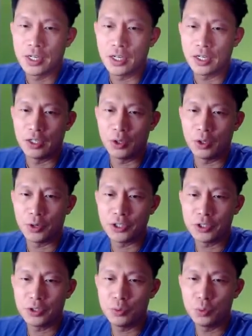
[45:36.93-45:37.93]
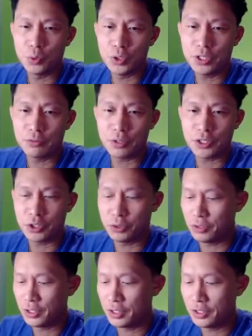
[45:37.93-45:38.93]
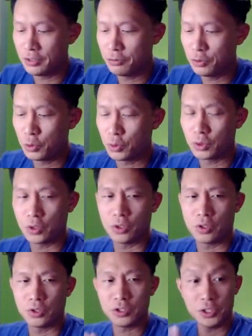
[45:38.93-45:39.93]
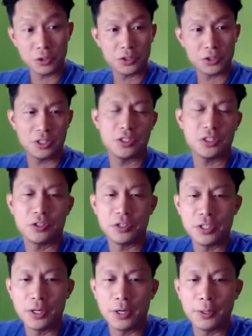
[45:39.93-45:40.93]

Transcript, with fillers: Although I would invite you that if you're seriously considering